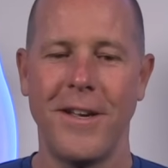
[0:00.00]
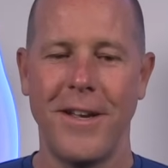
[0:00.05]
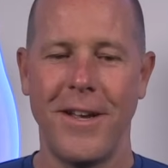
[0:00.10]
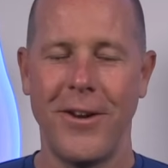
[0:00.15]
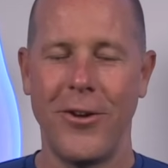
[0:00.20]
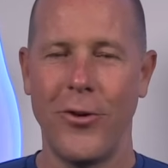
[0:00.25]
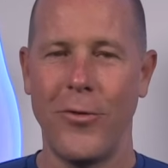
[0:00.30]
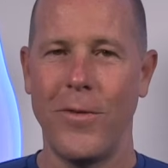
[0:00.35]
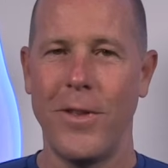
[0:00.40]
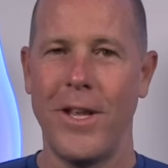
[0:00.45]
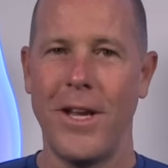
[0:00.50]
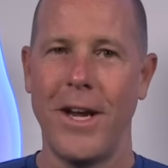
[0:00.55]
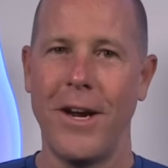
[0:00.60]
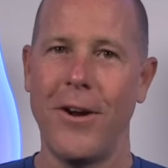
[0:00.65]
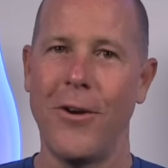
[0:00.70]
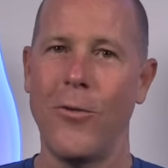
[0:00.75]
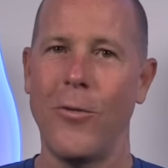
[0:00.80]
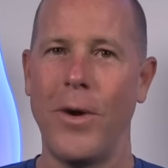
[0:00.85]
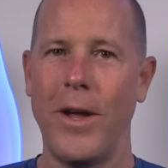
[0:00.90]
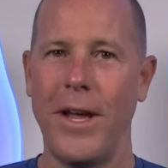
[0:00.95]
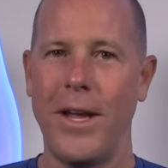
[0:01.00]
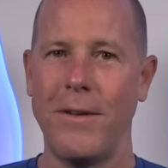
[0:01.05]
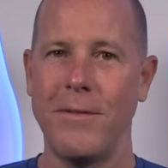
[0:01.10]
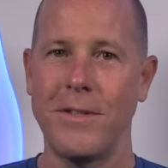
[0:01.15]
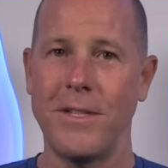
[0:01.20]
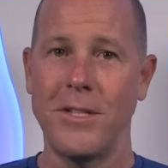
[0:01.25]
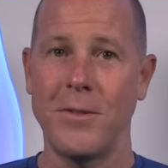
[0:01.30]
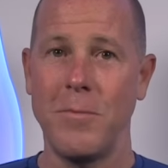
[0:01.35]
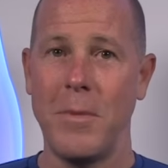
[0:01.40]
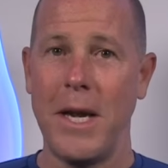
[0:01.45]
and over the
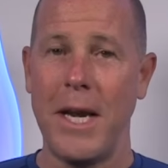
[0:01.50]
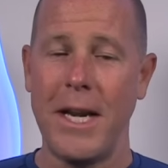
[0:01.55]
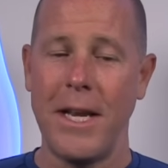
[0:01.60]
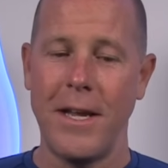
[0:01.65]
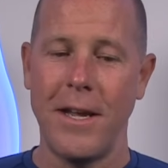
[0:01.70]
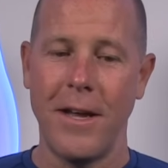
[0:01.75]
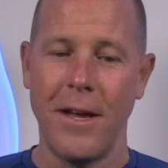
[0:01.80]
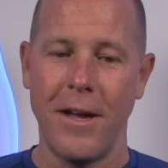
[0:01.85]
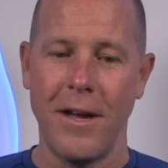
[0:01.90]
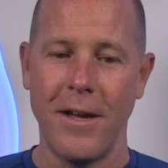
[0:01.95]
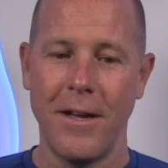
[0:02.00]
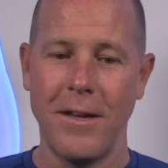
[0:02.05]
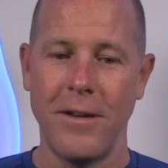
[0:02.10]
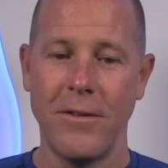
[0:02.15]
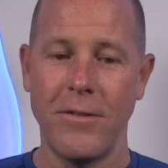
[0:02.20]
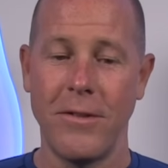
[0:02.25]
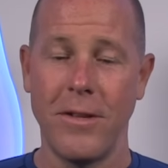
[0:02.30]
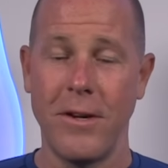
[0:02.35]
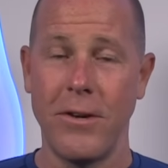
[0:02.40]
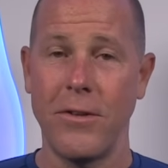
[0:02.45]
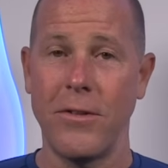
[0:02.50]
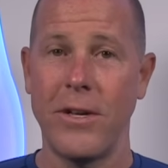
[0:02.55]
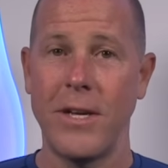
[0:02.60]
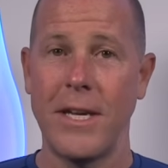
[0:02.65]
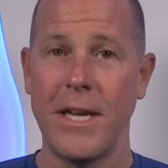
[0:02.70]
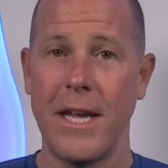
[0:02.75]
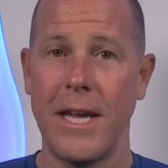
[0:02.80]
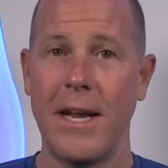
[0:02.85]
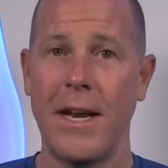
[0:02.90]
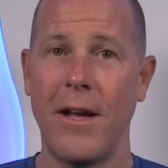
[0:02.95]
airwaves as media, you
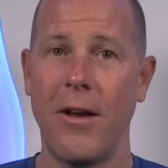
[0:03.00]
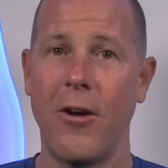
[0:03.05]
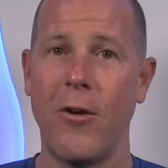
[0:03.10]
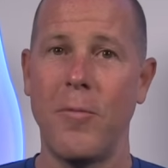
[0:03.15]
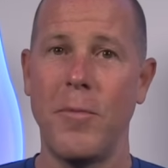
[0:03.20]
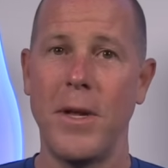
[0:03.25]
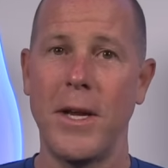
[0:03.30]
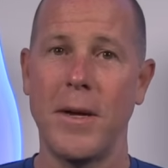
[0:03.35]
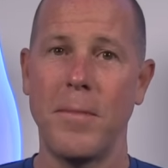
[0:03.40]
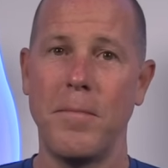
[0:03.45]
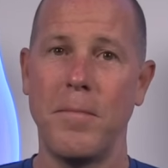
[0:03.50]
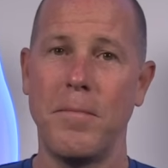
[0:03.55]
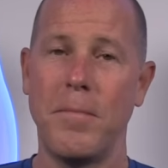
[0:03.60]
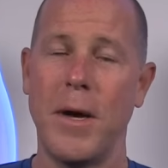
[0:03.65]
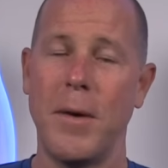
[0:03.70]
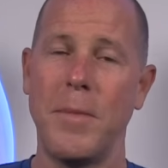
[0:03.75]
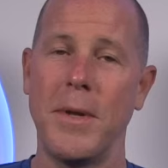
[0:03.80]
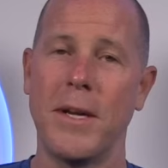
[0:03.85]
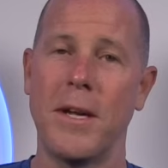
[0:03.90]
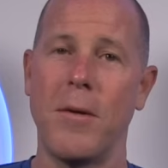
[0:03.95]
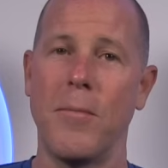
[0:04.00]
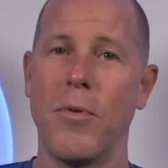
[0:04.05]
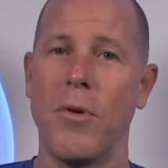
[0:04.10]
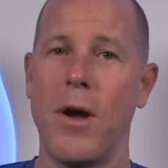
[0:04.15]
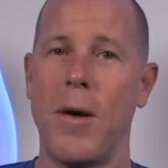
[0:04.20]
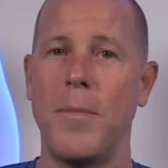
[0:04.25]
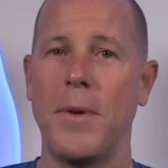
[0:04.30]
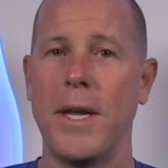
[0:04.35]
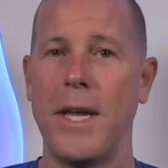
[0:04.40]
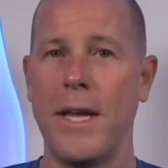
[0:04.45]
literally can't help be but become
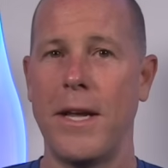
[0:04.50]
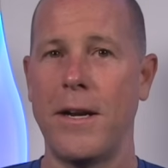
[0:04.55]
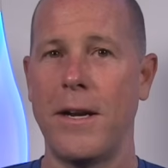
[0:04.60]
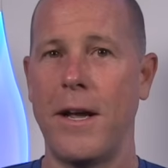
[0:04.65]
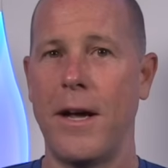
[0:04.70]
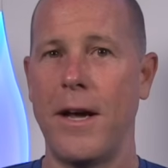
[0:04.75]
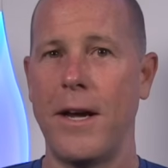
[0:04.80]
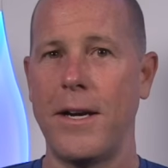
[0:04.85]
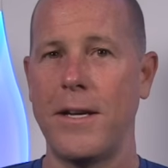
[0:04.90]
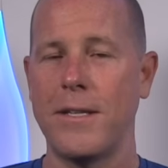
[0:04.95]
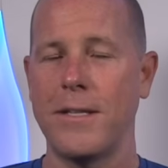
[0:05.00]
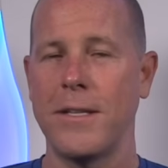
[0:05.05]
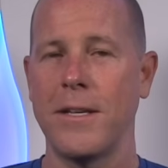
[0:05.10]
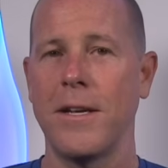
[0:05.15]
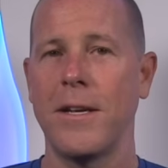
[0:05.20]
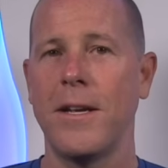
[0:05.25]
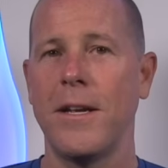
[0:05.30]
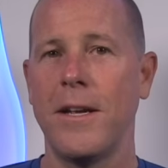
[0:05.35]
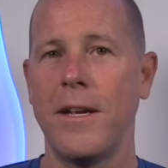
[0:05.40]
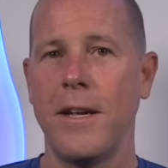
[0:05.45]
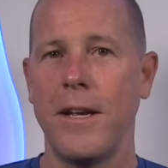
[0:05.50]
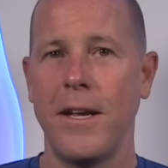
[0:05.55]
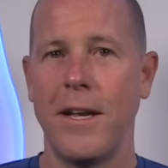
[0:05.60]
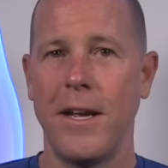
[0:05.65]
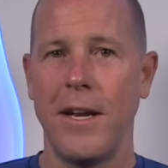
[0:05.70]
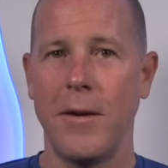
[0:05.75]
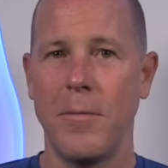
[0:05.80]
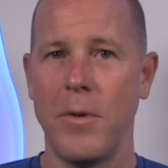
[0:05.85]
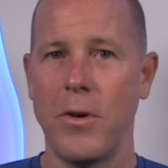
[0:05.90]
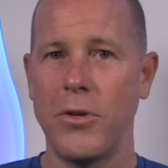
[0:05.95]
propagandized
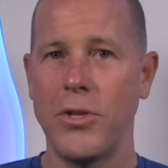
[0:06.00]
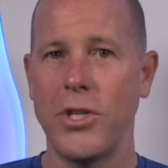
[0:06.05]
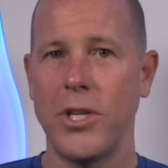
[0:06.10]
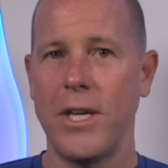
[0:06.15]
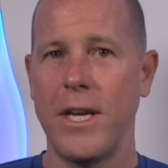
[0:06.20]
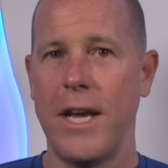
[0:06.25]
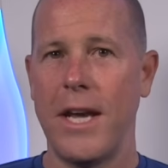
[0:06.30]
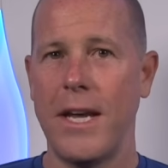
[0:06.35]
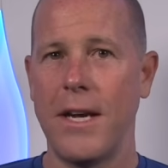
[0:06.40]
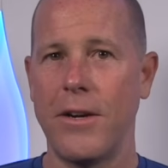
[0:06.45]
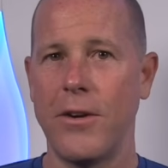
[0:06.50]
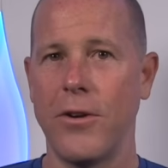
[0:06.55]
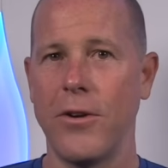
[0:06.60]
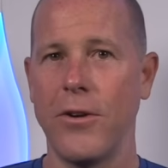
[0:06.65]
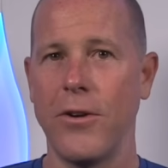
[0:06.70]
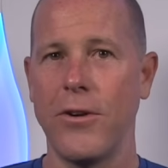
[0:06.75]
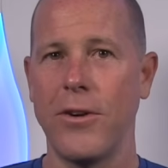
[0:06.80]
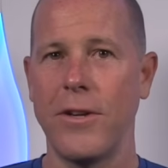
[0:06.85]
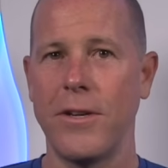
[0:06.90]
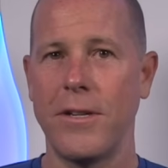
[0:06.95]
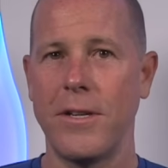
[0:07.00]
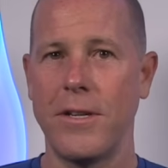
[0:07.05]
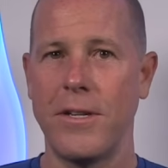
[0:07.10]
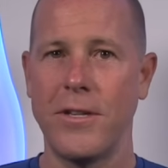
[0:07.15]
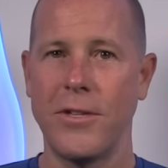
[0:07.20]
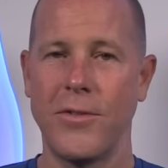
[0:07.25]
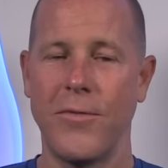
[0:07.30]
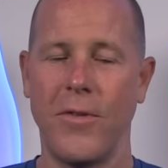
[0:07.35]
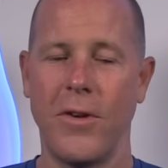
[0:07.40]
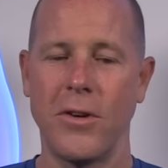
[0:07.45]
and emotionally anchored to
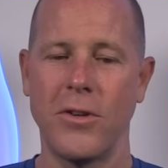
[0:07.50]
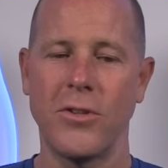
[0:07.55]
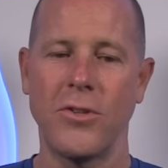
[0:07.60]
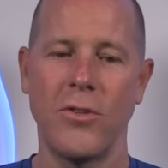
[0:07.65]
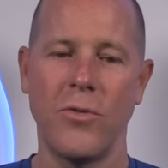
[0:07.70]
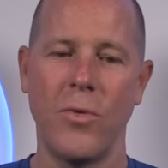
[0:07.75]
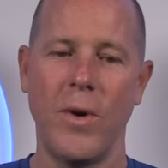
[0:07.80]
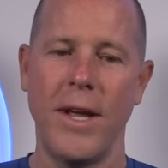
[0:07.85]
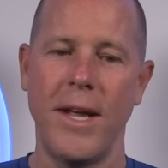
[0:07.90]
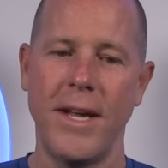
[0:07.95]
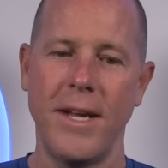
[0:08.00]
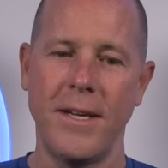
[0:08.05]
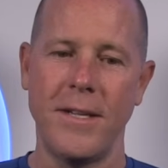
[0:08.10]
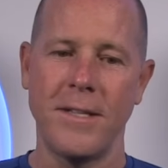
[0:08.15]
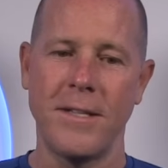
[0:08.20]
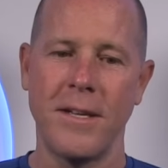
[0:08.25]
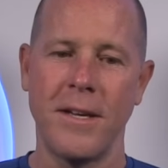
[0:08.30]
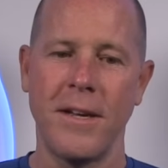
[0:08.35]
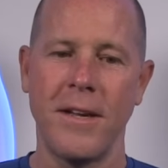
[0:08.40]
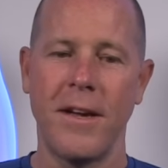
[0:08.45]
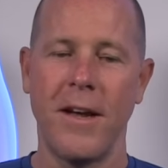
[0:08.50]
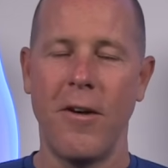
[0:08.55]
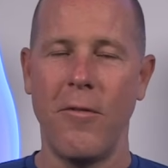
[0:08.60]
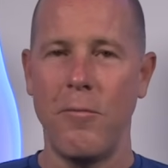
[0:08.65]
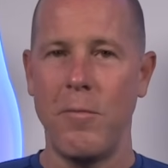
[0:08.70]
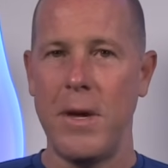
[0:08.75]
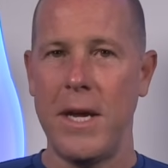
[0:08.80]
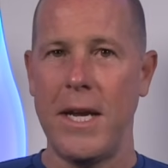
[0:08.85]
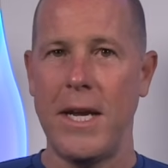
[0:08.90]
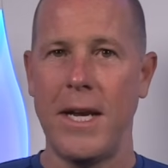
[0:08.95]
dysfunctional ways
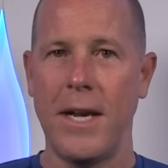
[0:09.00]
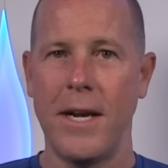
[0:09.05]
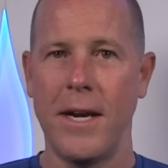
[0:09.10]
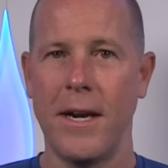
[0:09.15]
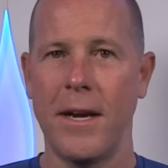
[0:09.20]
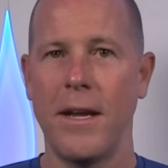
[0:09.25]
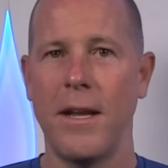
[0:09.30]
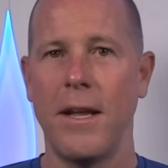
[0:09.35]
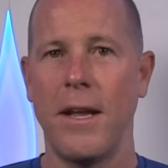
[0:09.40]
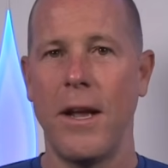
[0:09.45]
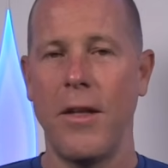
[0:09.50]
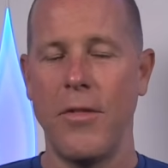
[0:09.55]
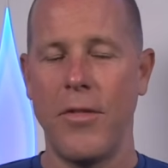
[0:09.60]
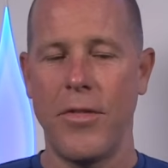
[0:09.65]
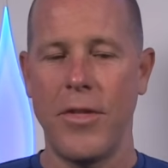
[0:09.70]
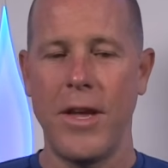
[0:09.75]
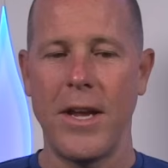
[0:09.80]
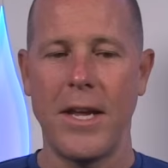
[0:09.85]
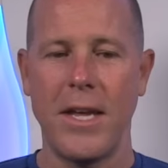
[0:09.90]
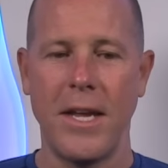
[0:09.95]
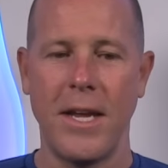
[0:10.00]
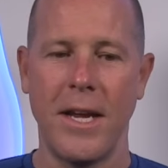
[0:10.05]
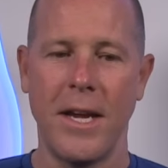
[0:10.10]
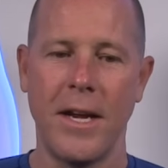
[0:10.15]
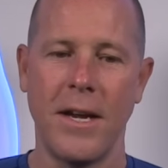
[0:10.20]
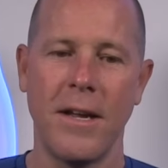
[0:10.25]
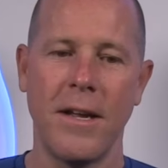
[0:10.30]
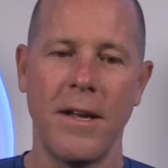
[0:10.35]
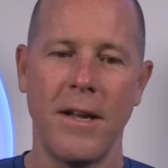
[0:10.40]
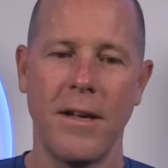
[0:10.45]
of being and
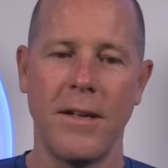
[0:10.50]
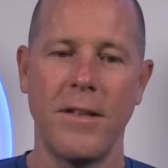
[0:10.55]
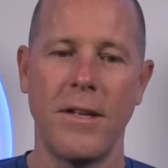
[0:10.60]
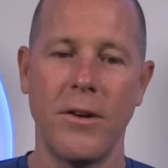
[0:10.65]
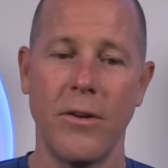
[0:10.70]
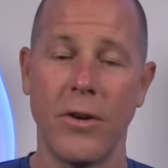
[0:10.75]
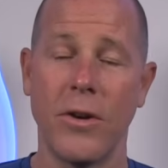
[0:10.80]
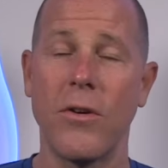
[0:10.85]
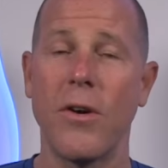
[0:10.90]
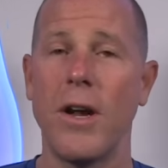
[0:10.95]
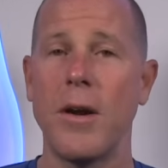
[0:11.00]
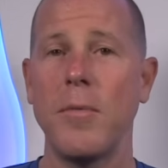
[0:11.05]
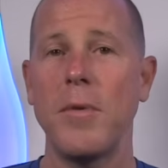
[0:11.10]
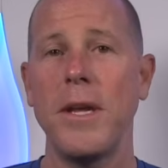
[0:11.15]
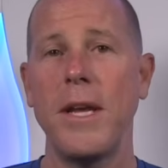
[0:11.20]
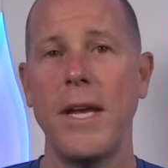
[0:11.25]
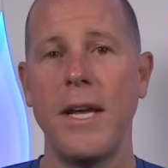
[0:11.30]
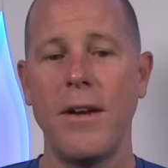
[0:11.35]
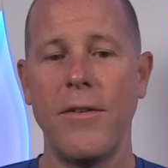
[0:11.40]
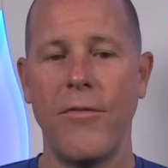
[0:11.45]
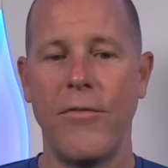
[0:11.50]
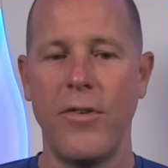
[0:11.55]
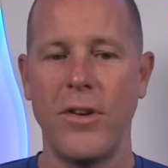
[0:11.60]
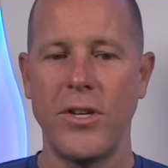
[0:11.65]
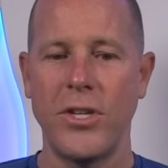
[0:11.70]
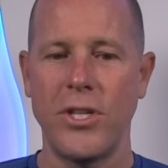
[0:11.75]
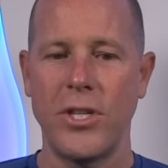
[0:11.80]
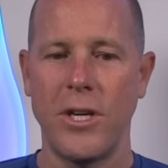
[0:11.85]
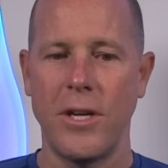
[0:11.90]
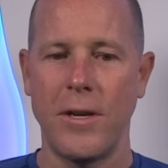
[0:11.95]
thinking that are incredibly
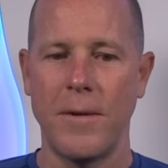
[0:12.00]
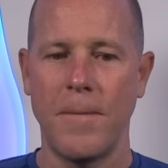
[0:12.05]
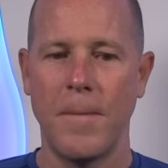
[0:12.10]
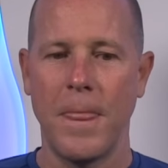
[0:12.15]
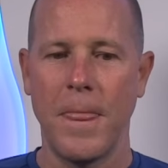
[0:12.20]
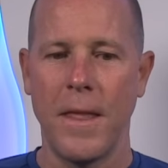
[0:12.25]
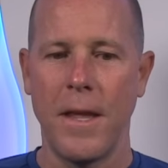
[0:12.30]
inefficient